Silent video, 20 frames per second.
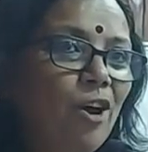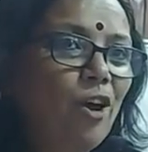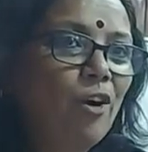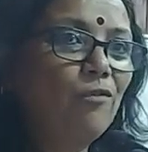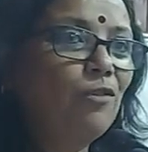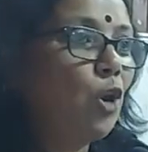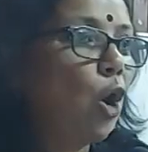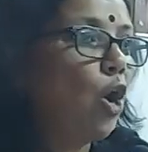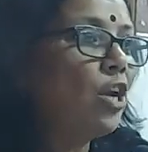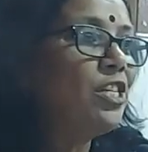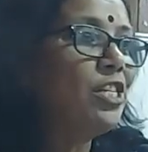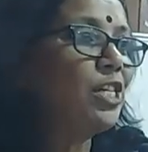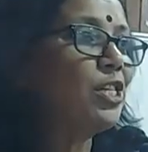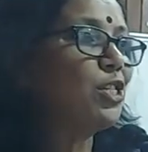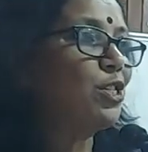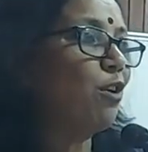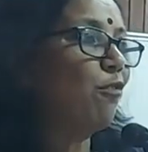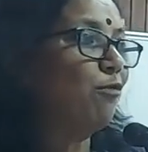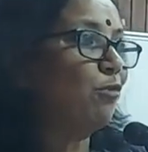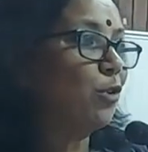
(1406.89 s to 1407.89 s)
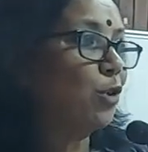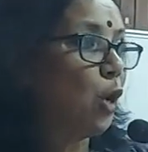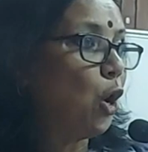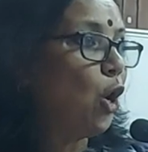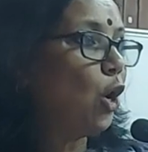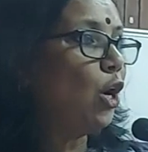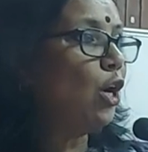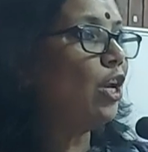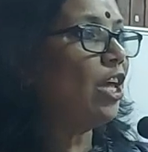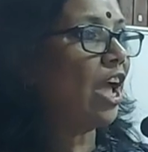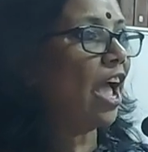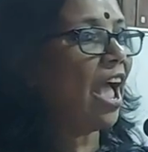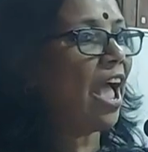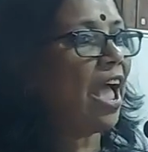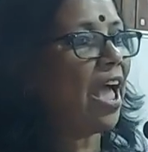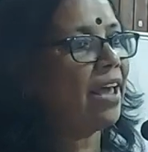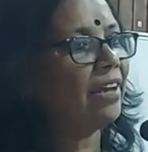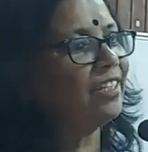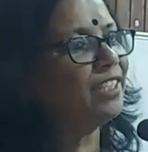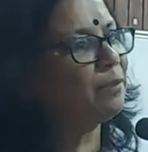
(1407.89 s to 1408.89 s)
of not just of good
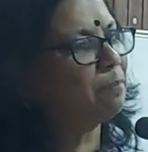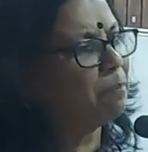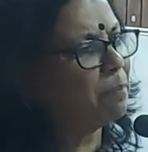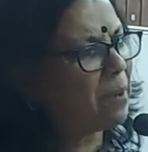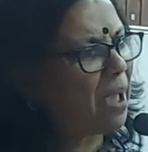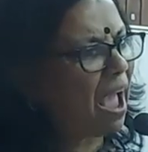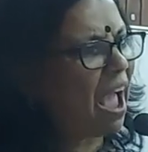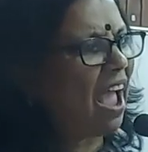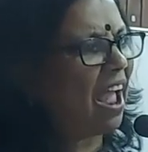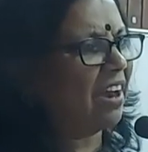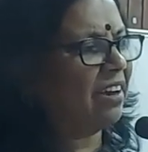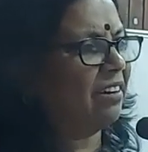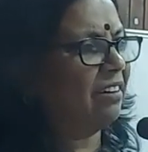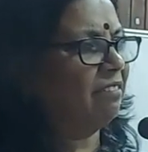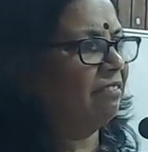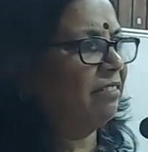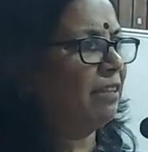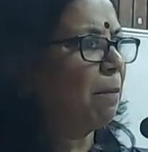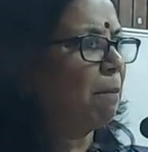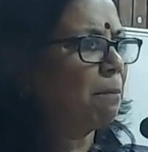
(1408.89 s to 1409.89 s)
and bad,